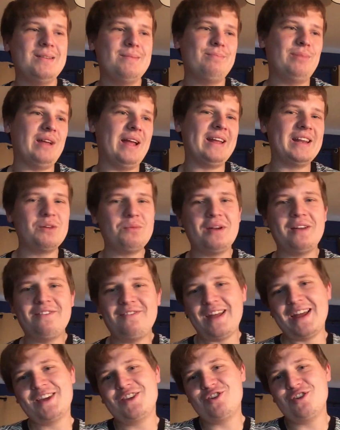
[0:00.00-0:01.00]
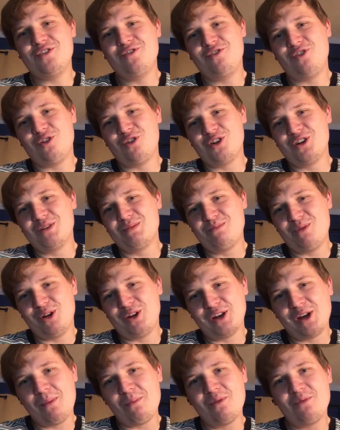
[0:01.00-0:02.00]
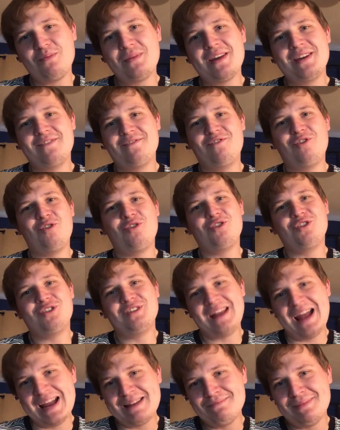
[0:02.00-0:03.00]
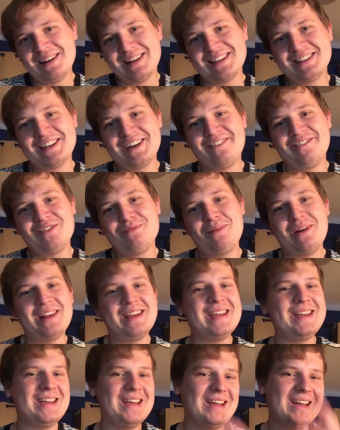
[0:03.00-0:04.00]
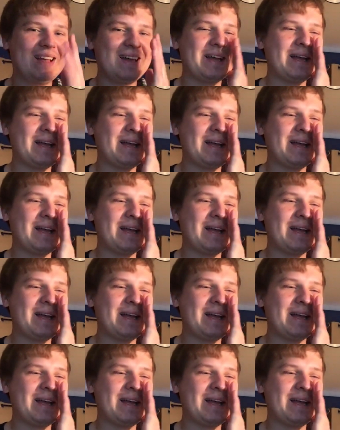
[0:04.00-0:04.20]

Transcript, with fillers: But anyway, thank you for putting up with me for 9 minutes, everybody.